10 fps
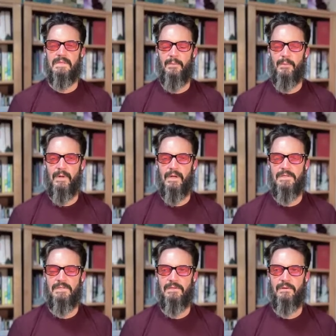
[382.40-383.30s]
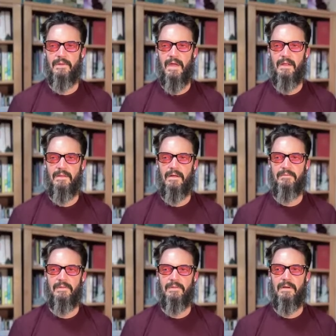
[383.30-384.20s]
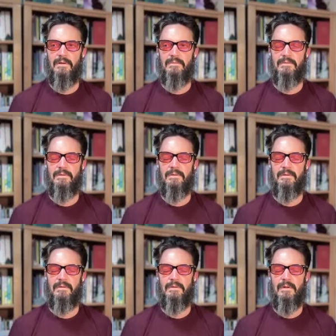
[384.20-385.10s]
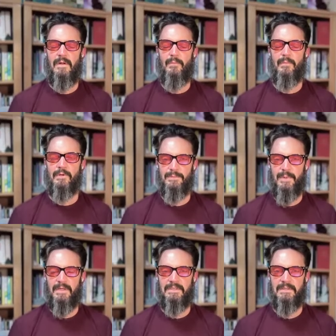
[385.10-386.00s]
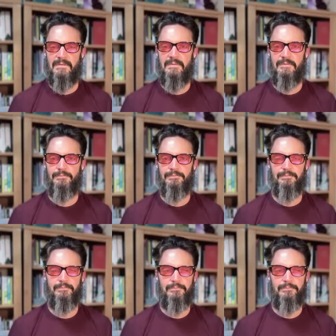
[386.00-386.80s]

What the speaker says: separation or that level of perspective,